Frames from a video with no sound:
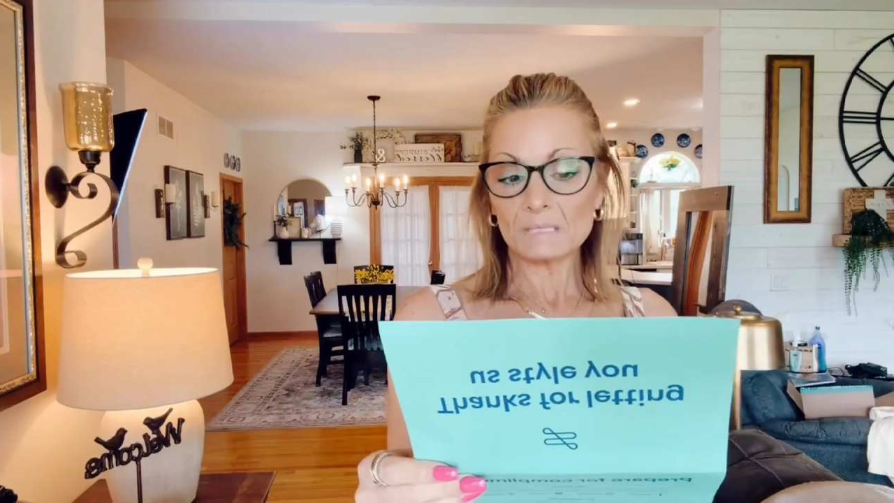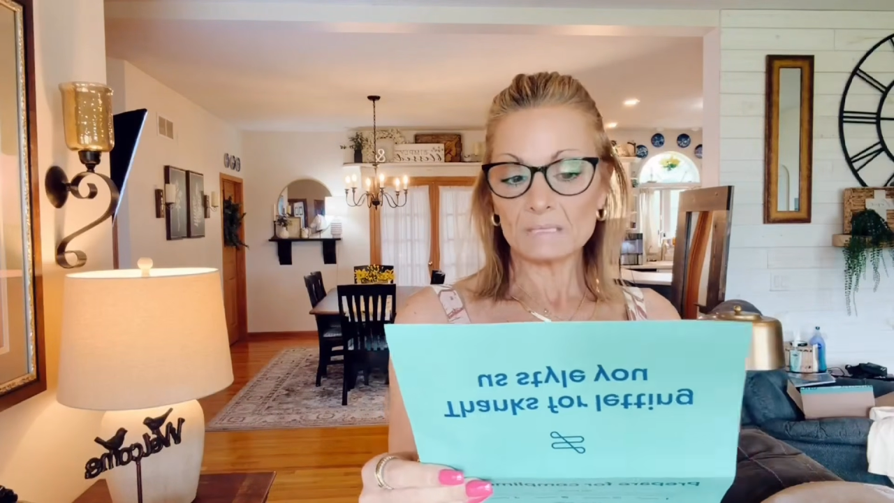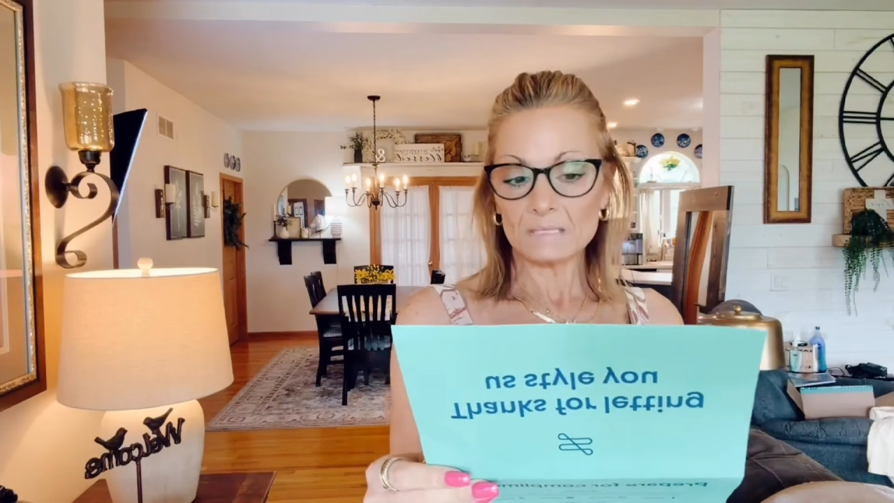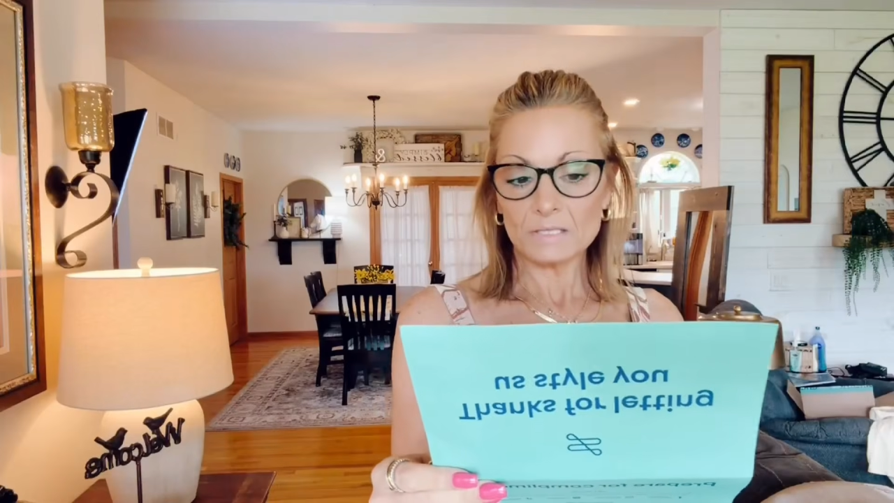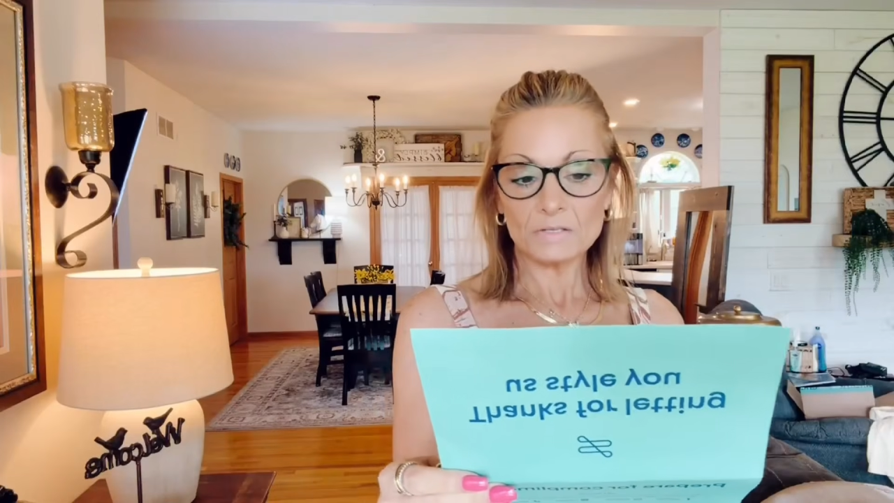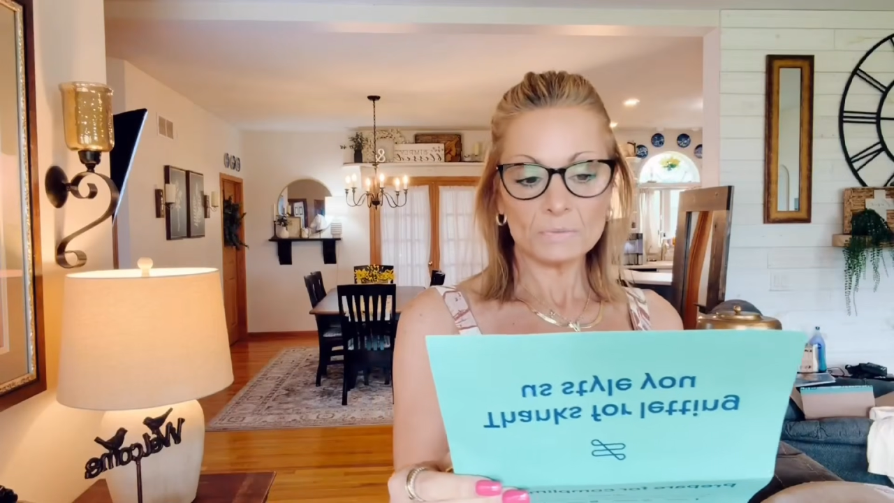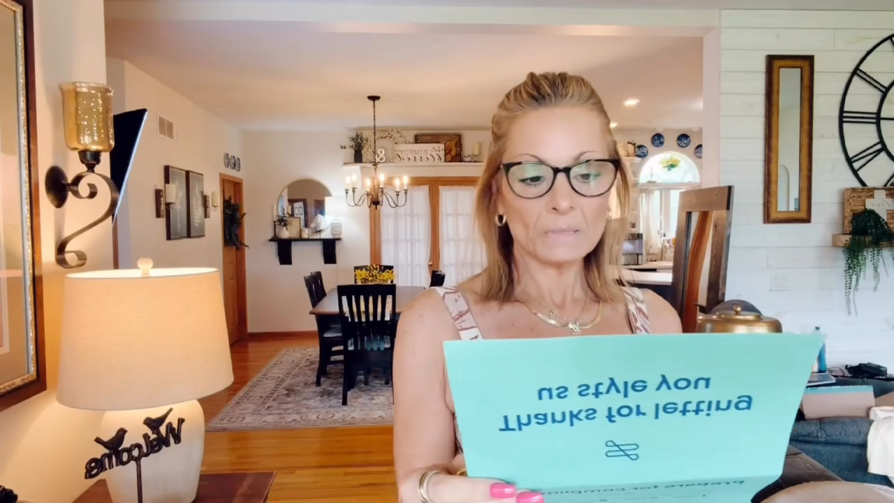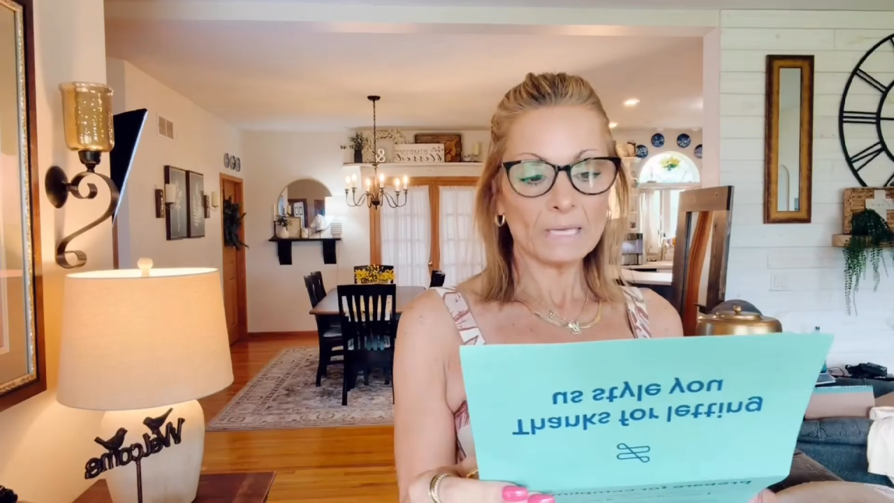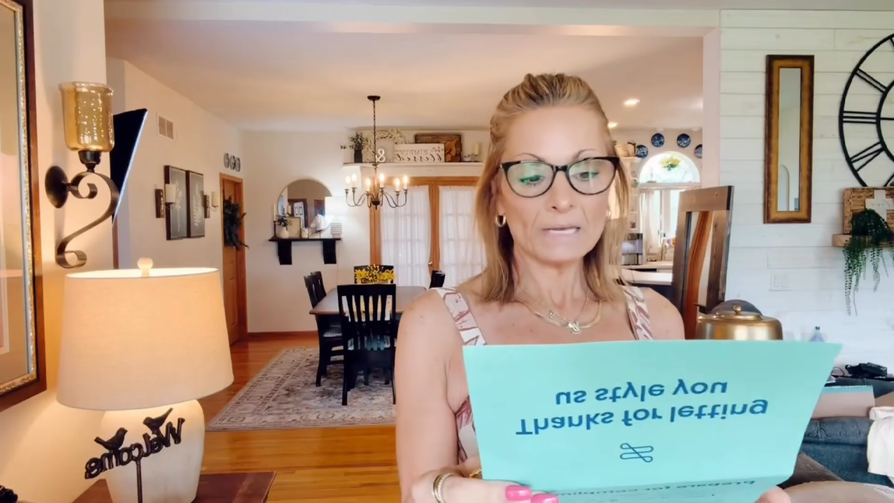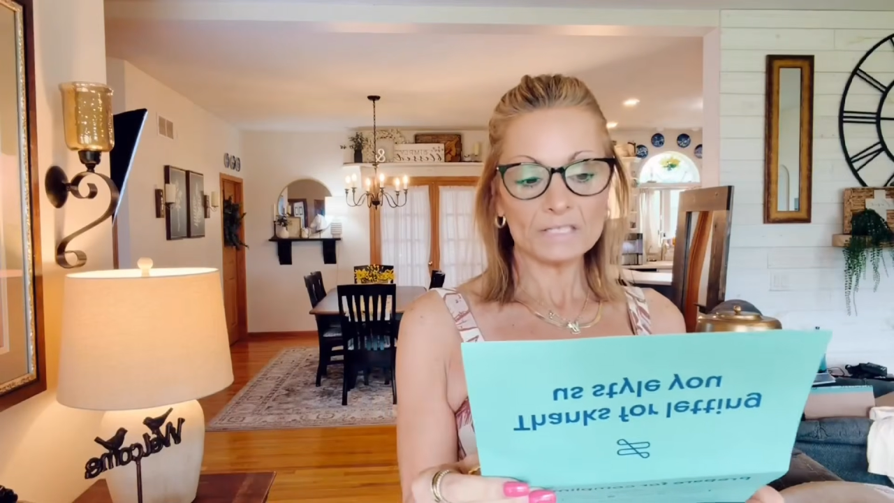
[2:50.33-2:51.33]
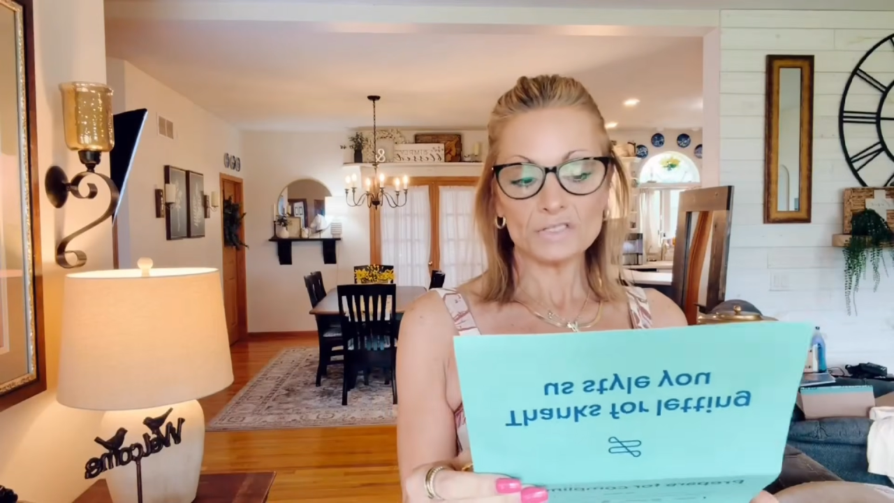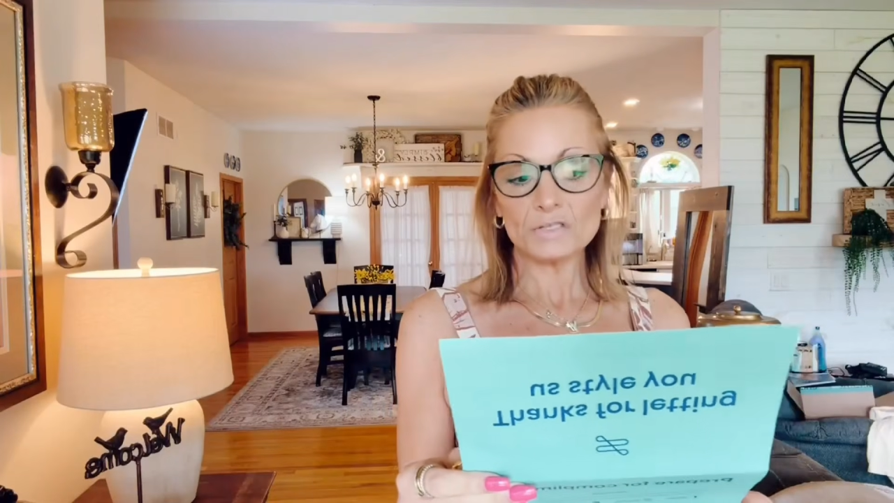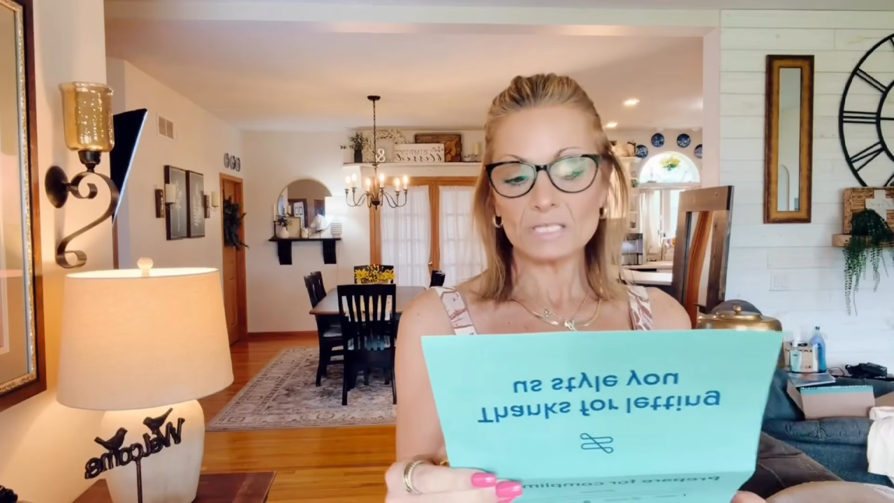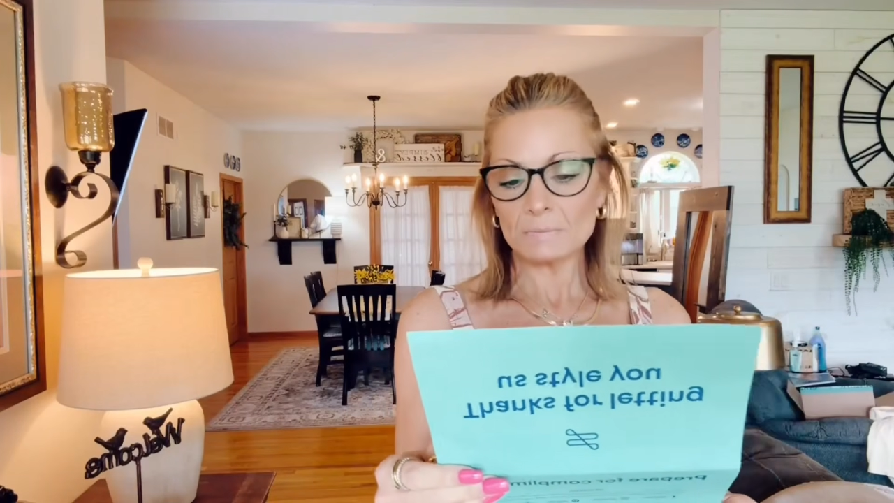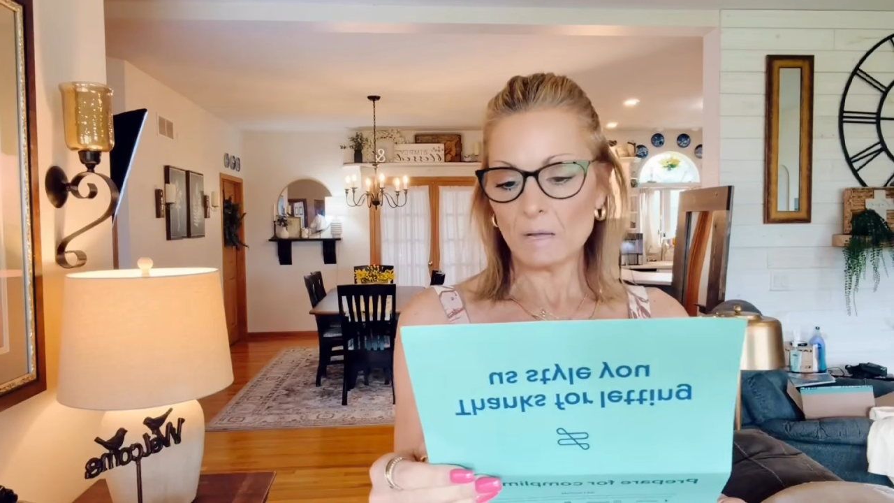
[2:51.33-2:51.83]
excuse me, extra
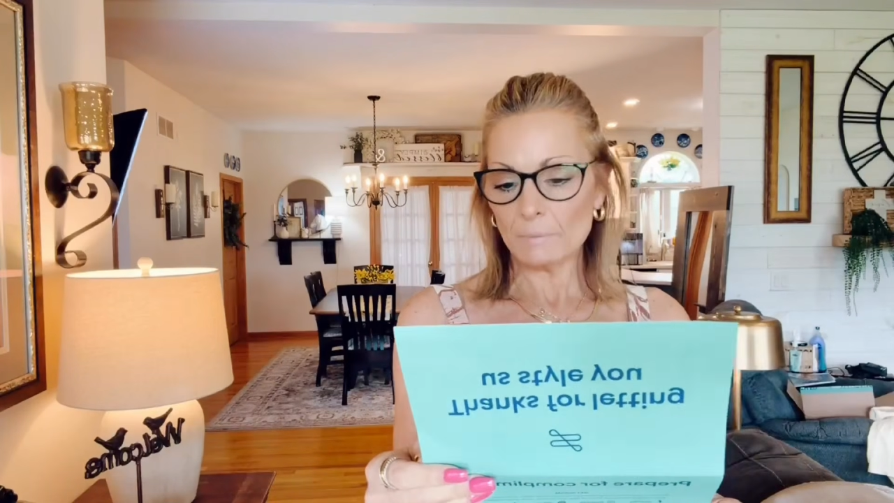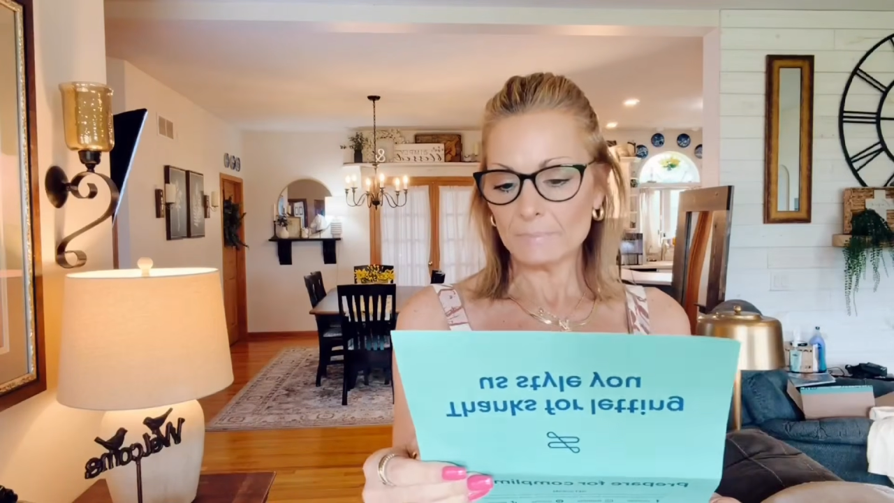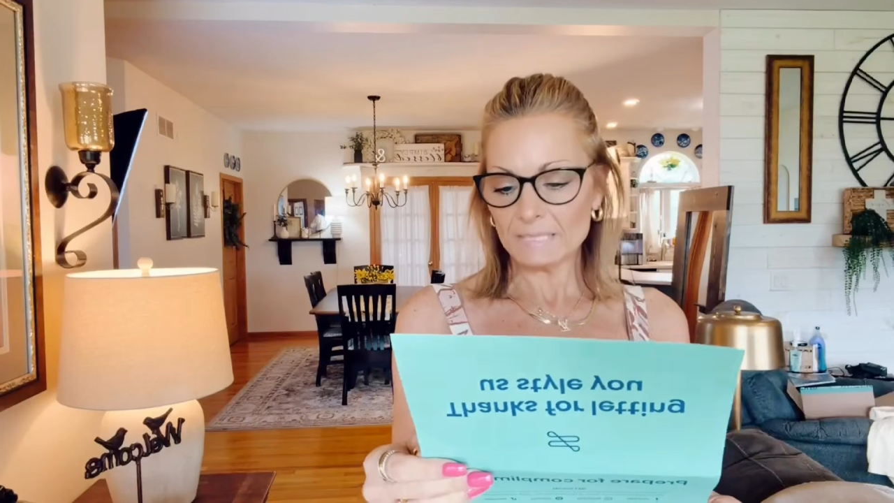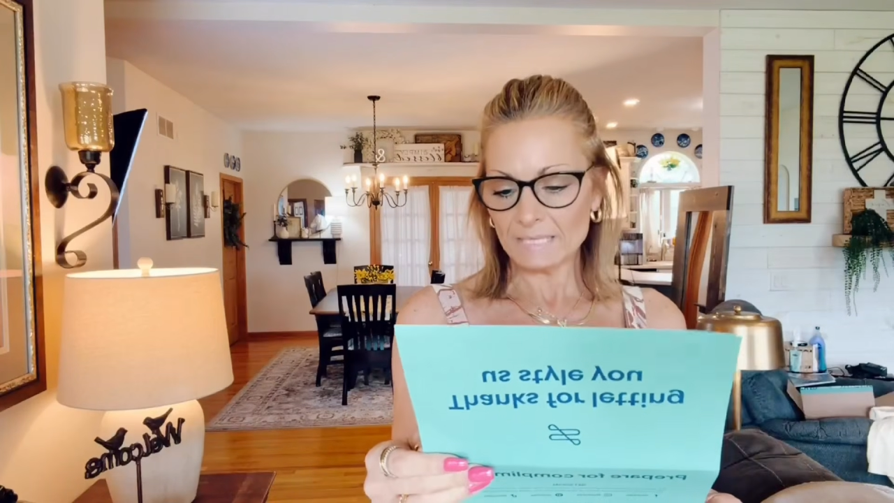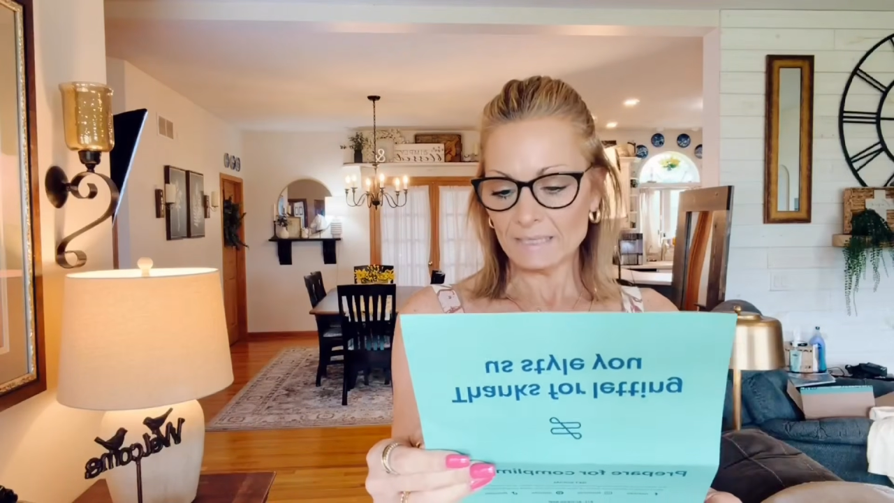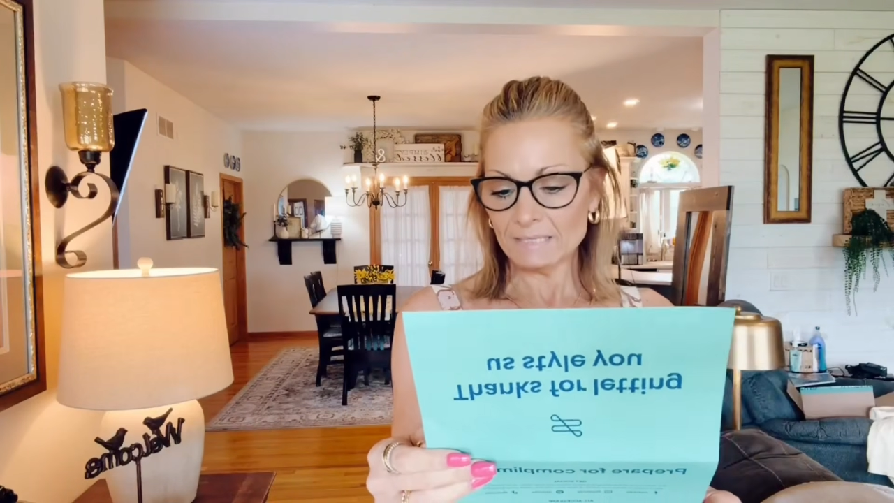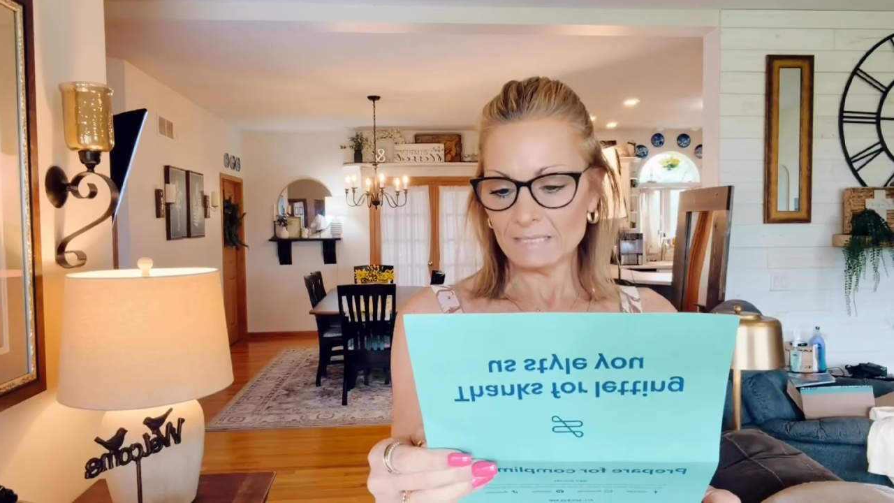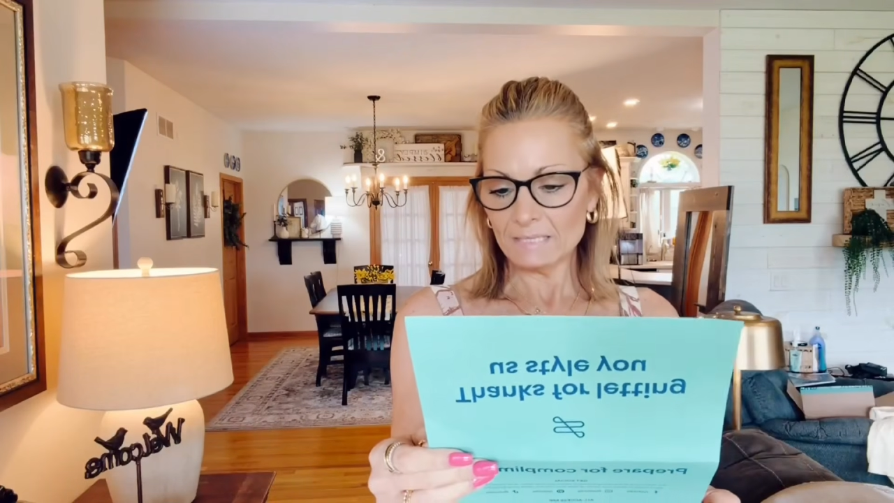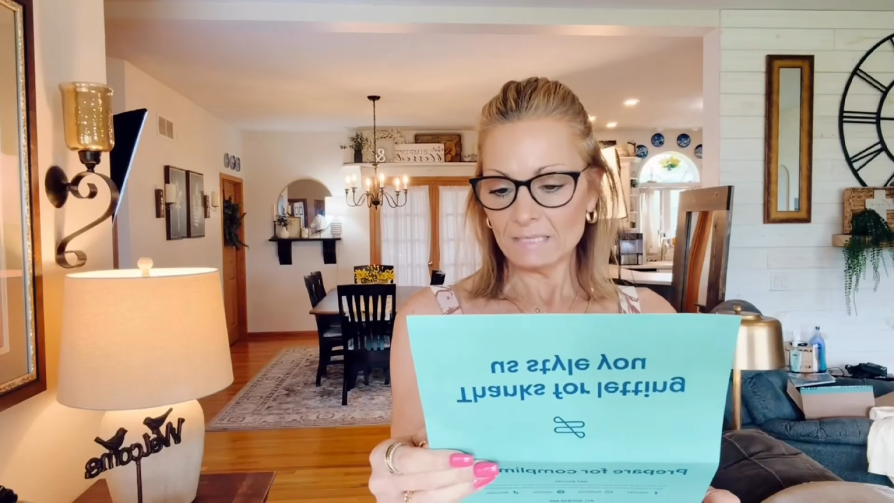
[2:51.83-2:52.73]
small petite.